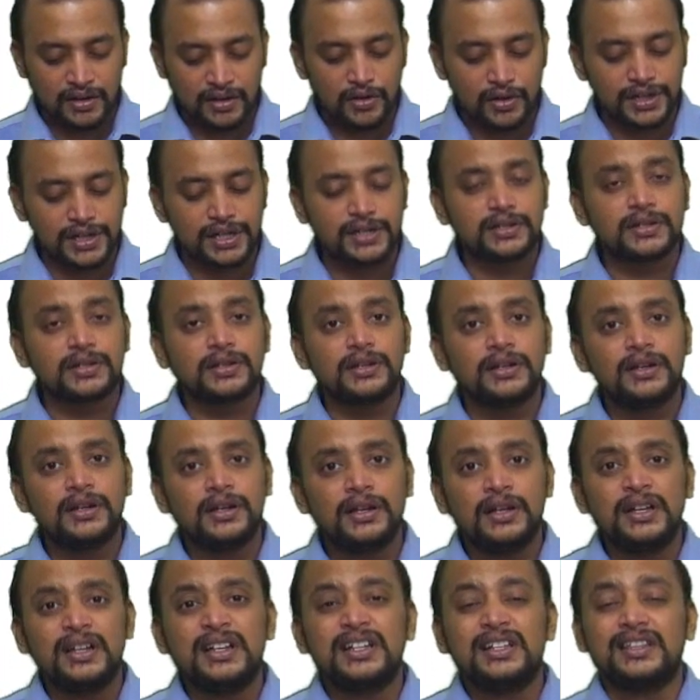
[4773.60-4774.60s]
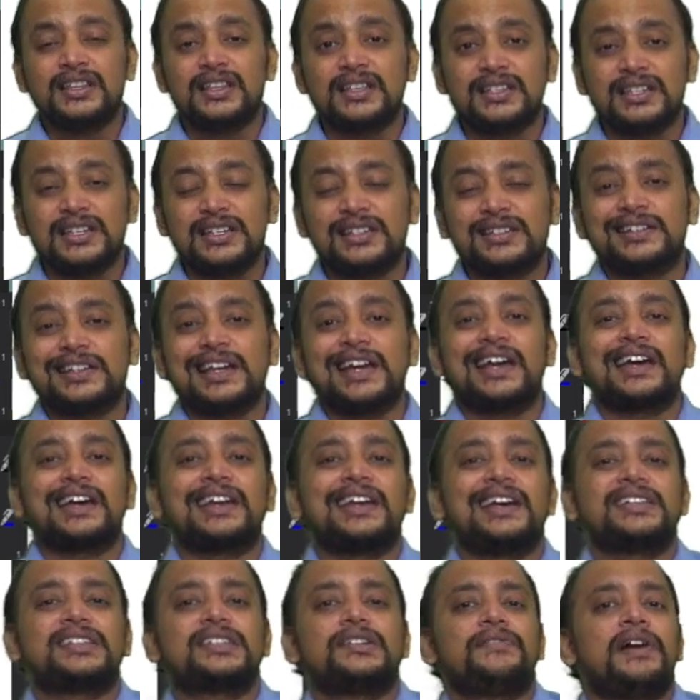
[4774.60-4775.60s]
got it this is taken
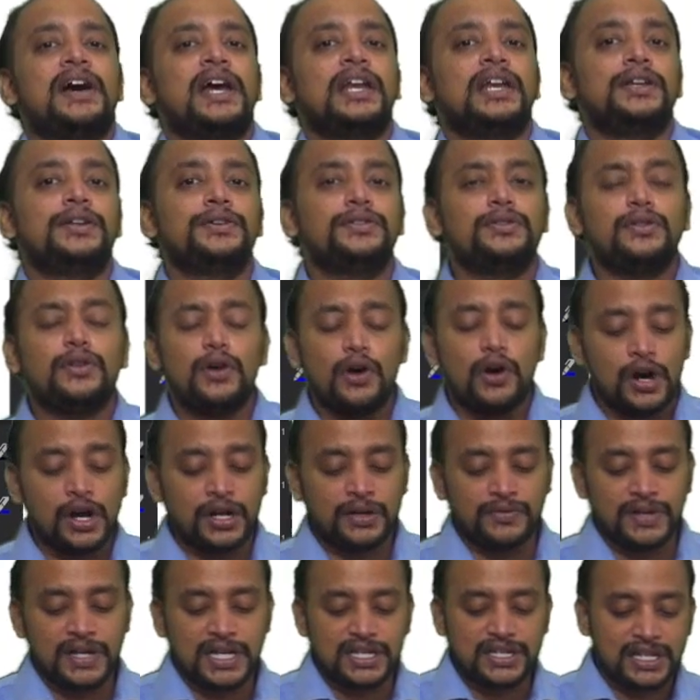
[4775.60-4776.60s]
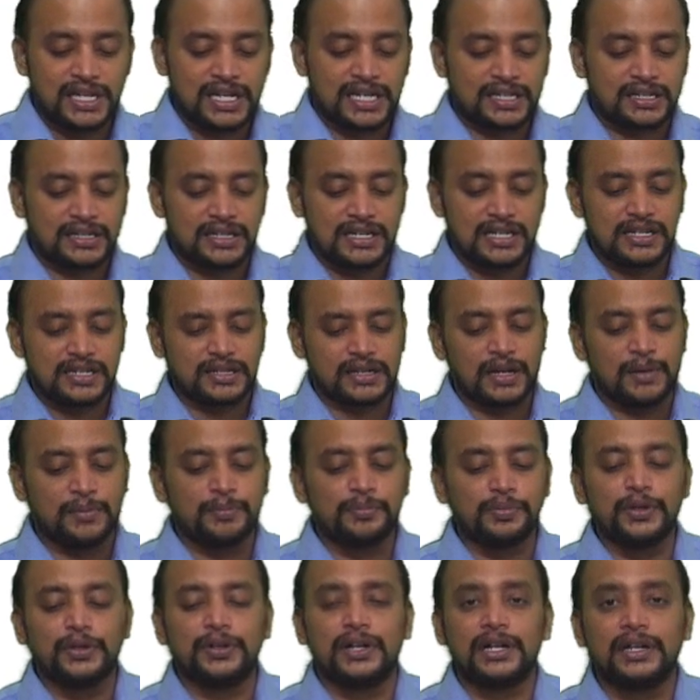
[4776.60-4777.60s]
as a value on which GST is
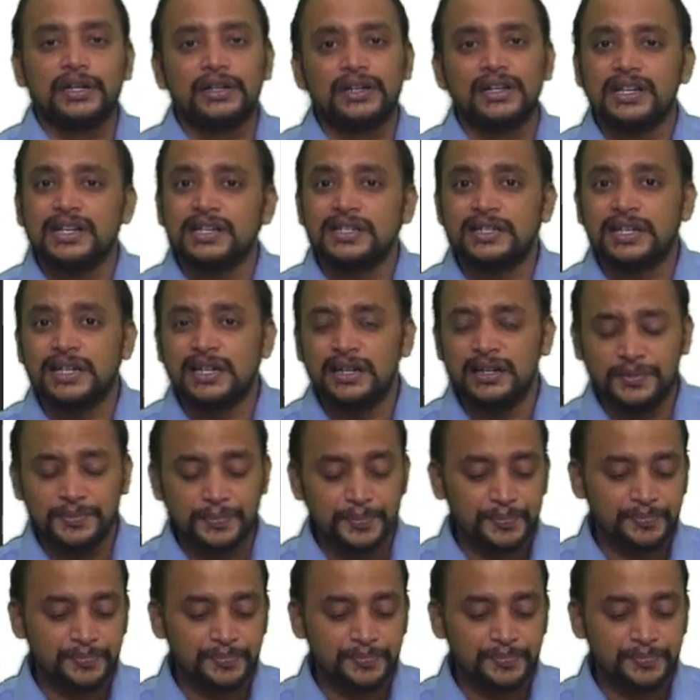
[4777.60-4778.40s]
computed easy